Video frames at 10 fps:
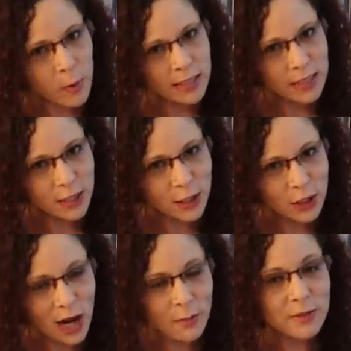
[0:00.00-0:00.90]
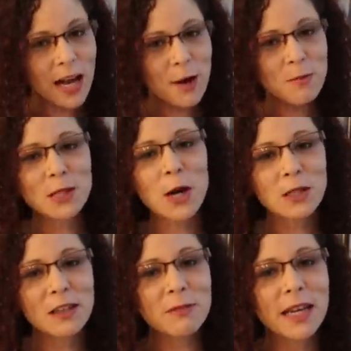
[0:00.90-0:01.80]
hope I did a good job. Down below,
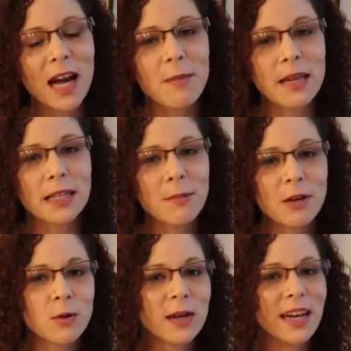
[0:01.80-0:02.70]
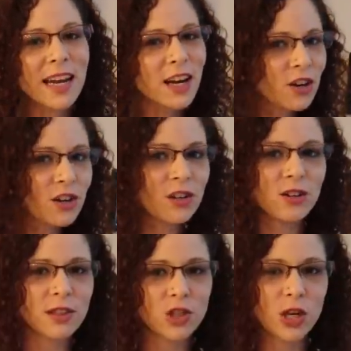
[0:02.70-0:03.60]
leave me a comment and let me know what
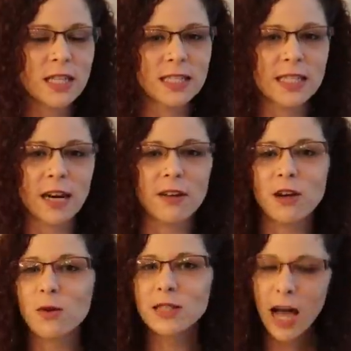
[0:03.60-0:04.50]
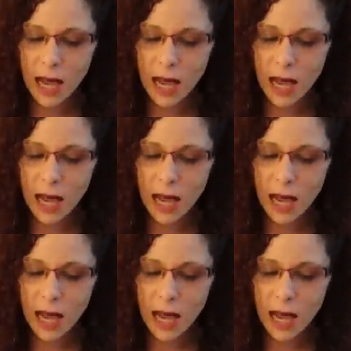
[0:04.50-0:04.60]
era the dress is kind of. I know it's